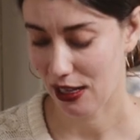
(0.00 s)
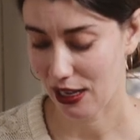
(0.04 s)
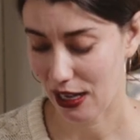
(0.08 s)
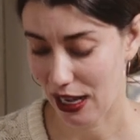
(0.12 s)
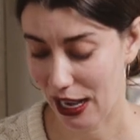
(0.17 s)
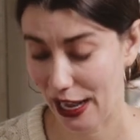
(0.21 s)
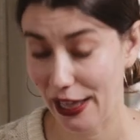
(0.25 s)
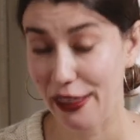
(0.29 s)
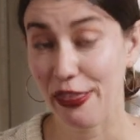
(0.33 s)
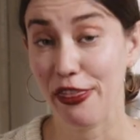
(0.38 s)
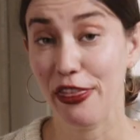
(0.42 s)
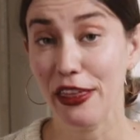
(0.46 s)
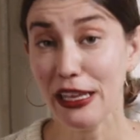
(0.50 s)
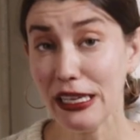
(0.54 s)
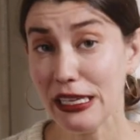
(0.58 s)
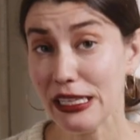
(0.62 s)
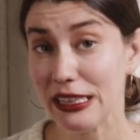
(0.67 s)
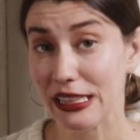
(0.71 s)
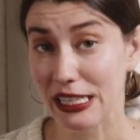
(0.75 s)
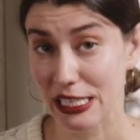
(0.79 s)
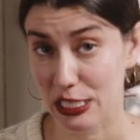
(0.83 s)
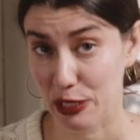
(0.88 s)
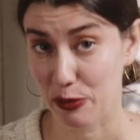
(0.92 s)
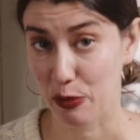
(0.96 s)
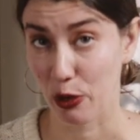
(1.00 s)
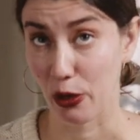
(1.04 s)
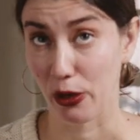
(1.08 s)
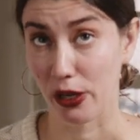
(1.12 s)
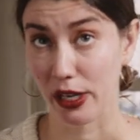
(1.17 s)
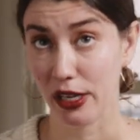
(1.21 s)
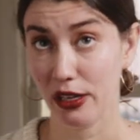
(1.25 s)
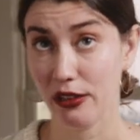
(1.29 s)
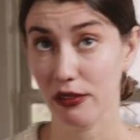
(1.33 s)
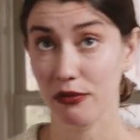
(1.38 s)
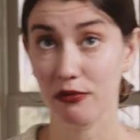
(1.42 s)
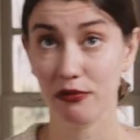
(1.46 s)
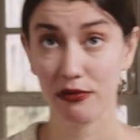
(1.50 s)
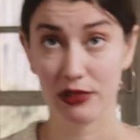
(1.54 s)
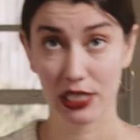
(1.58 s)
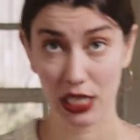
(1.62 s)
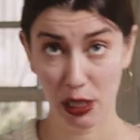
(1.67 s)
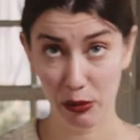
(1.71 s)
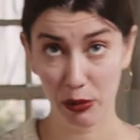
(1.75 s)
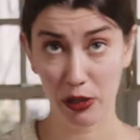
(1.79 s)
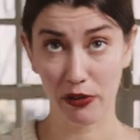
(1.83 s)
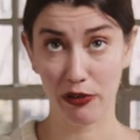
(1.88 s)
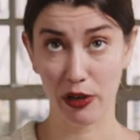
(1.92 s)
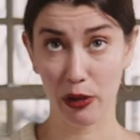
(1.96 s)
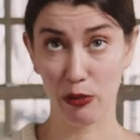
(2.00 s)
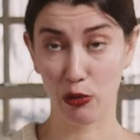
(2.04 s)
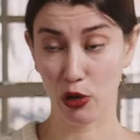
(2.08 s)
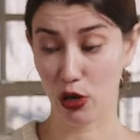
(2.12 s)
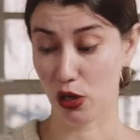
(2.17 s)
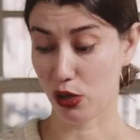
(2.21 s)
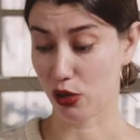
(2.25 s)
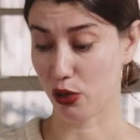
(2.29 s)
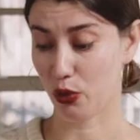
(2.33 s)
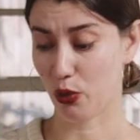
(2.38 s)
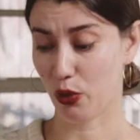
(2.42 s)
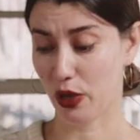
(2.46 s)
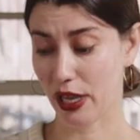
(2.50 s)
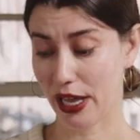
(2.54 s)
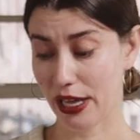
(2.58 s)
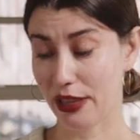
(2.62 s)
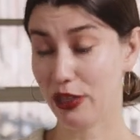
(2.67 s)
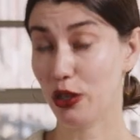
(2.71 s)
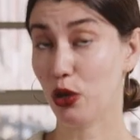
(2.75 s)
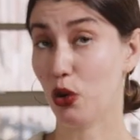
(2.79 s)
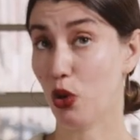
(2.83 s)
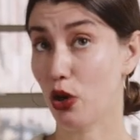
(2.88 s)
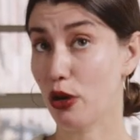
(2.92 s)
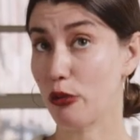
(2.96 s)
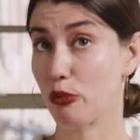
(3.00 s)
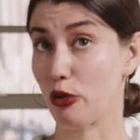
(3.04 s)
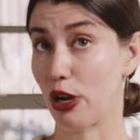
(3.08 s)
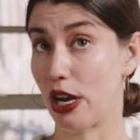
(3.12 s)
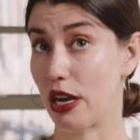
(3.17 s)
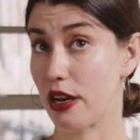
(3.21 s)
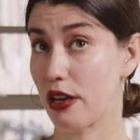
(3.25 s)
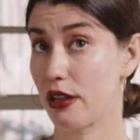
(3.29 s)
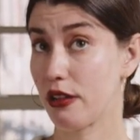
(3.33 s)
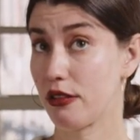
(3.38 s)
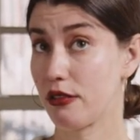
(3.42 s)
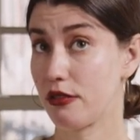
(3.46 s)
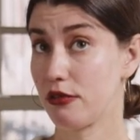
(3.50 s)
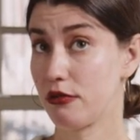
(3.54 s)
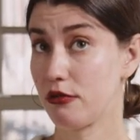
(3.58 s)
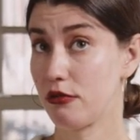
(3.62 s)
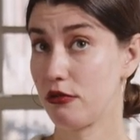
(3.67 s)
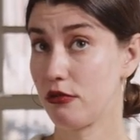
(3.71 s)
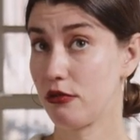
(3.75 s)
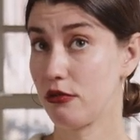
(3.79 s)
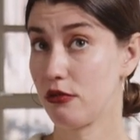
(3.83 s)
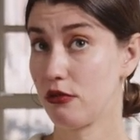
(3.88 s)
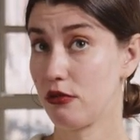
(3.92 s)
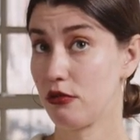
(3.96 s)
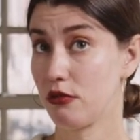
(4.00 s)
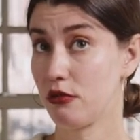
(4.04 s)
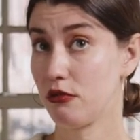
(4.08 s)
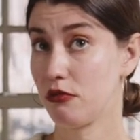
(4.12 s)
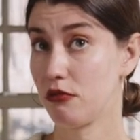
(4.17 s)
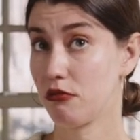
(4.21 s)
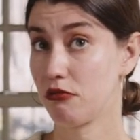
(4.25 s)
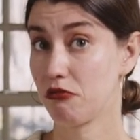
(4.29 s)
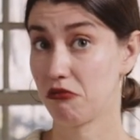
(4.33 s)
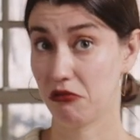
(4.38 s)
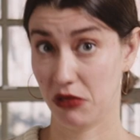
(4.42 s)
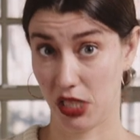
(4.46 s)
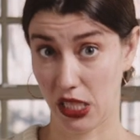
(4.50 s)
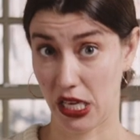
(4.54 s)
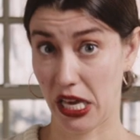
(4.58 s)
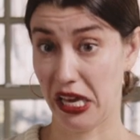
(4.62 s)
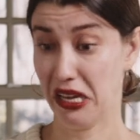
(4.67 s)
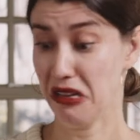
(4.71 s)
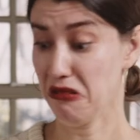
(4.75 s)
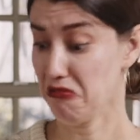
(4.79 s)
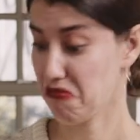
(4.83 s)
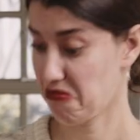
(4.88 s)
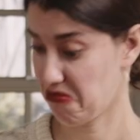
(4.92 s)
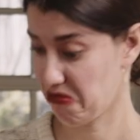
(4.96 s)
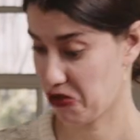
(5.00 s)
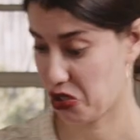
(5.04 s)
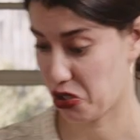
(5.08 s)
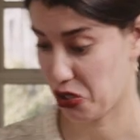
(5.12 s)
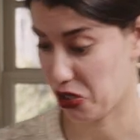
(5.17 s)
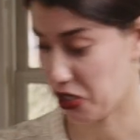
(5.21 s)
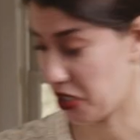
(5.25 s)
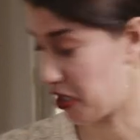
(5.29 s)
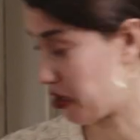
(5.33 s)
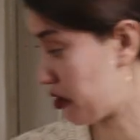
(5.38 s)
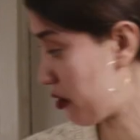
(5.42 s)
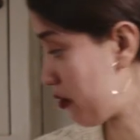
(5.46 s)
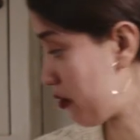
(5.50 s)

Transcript: I think at this point, tell me if I'm wrong, we add the cornbread. Yeah, good,